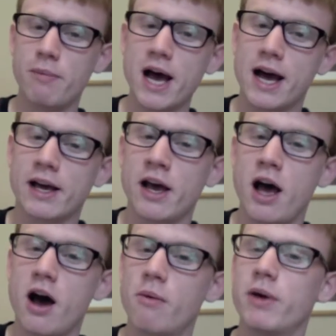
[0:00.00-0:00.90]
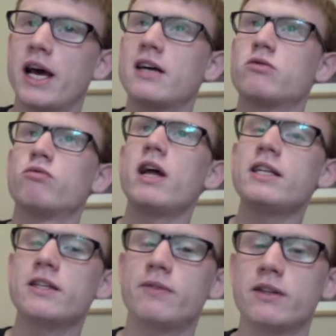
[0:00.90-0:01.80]
back. It has
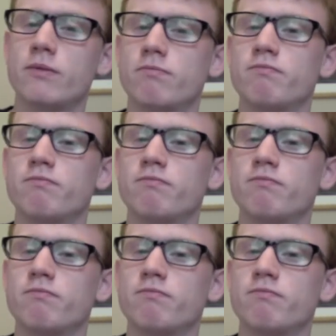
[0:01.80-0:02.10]
relatively